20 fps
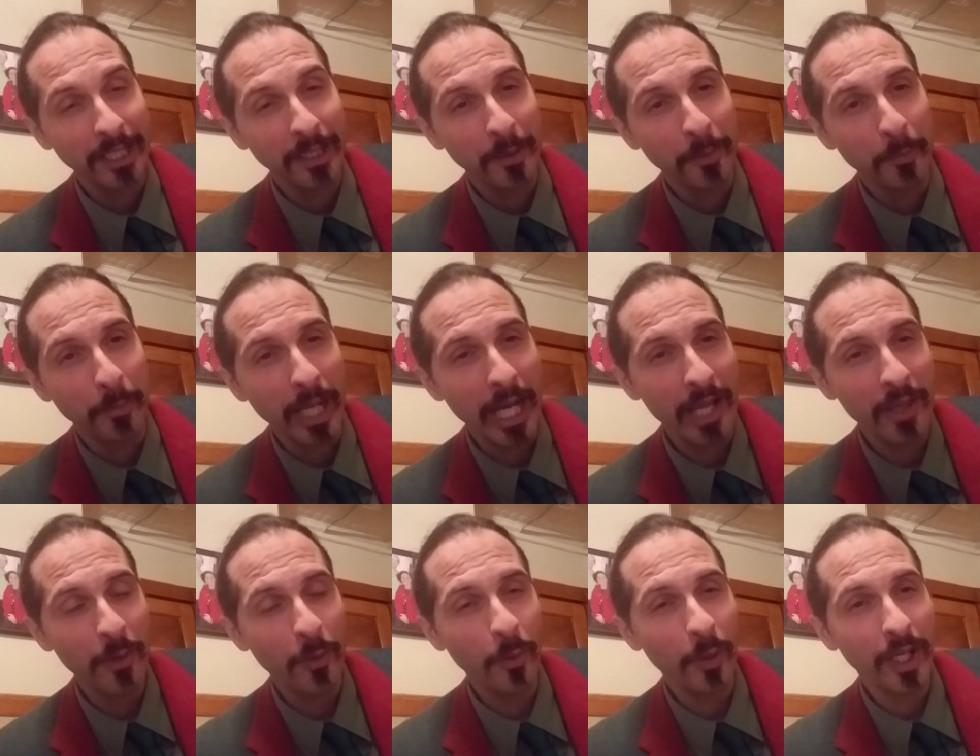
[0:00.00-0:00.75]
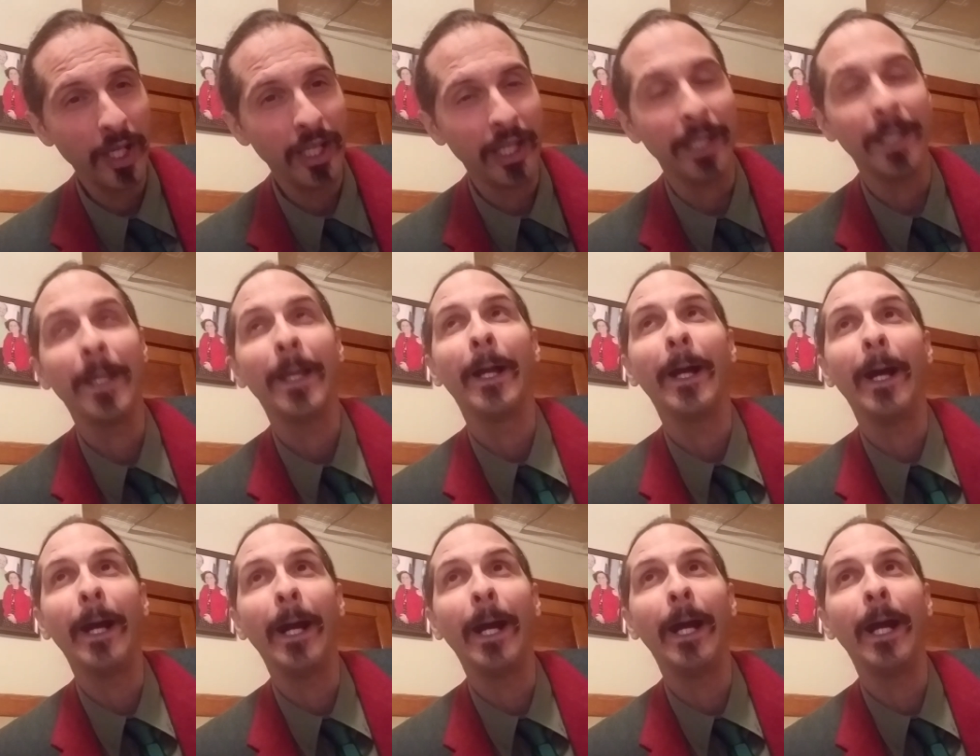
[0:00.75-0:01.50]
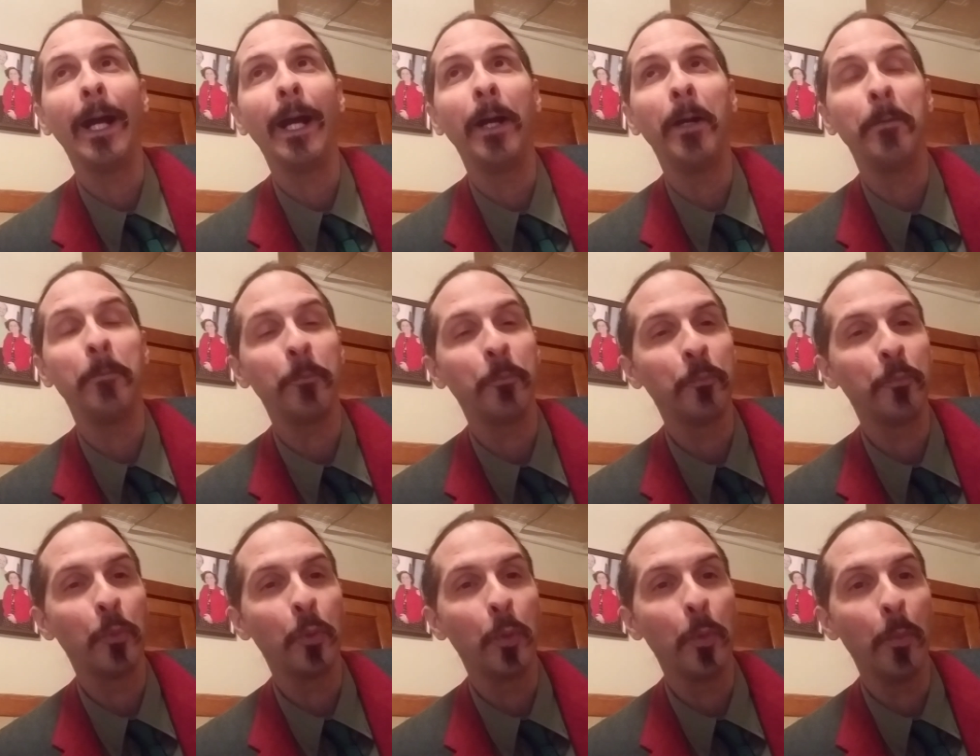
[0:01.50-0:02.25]
By the way, um,
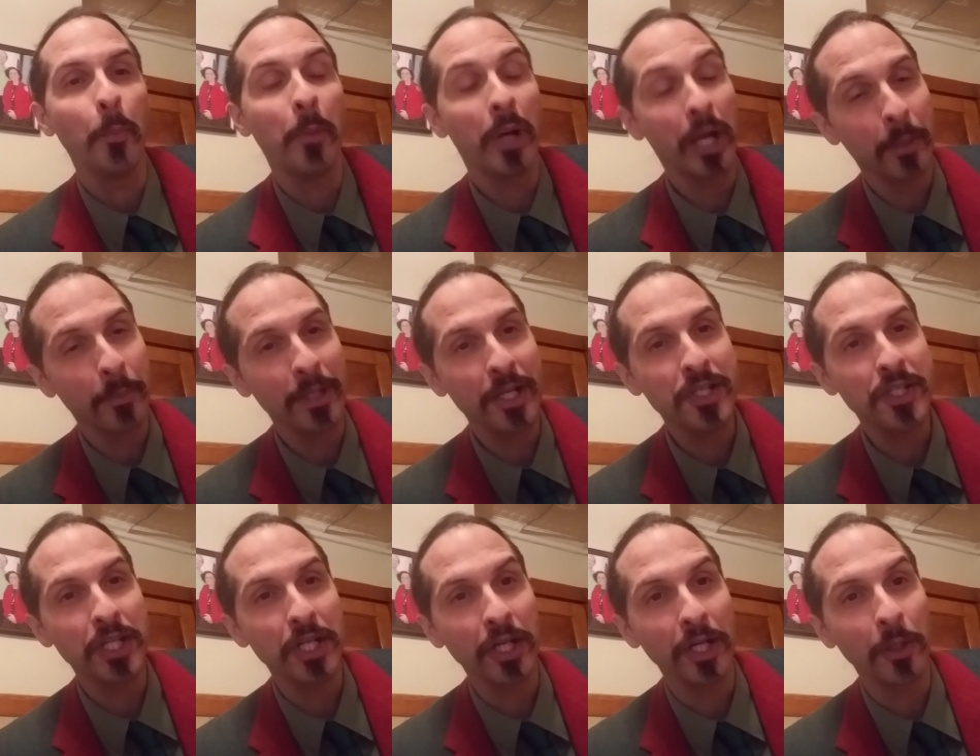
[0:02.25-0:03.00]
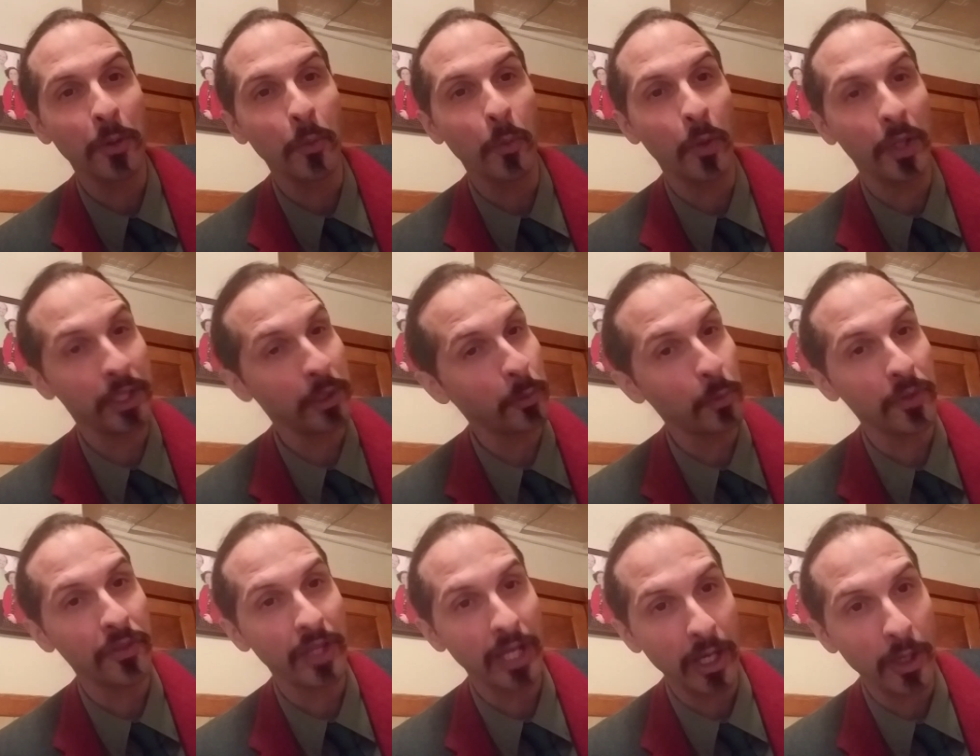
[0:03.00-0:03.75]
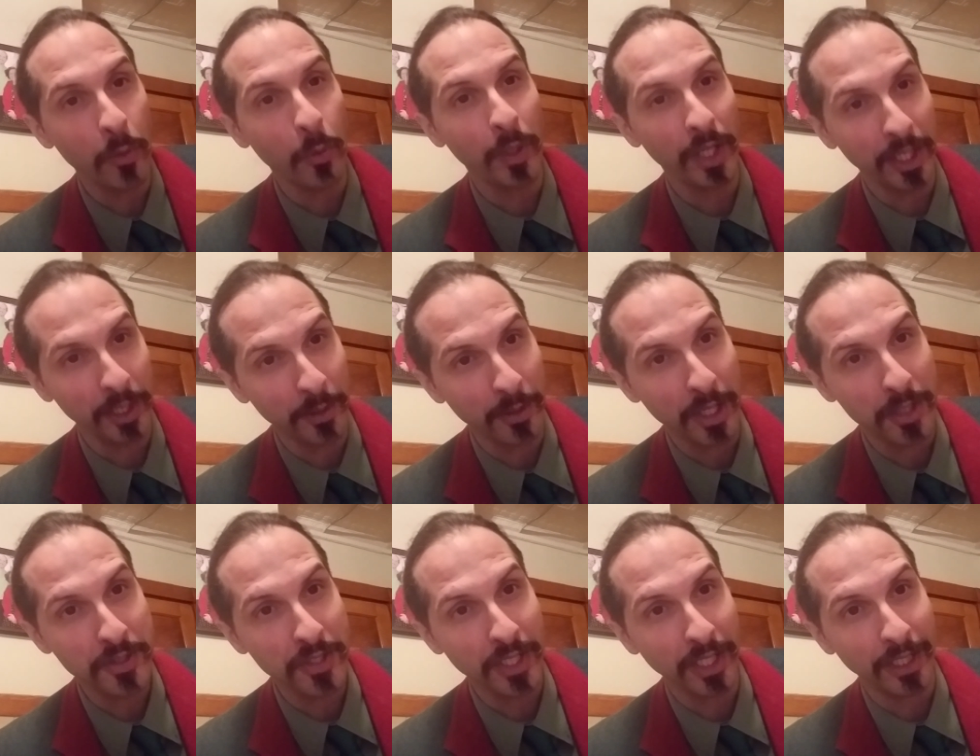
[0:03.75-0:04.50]
Mark Messier won it without Wayne
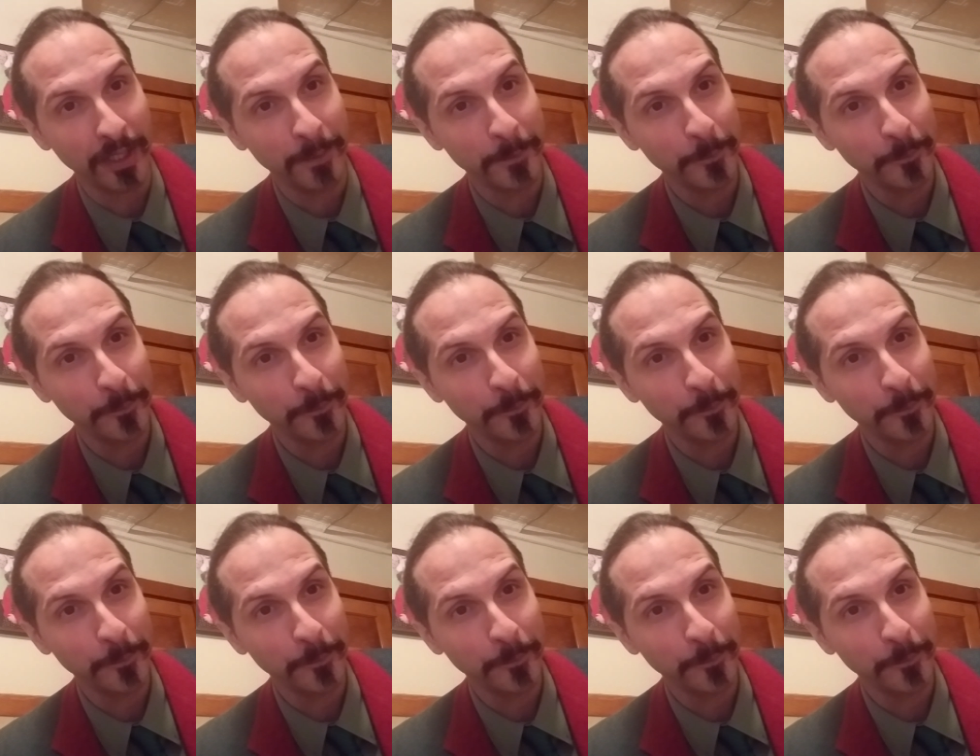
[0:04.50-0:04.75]
Gretzky.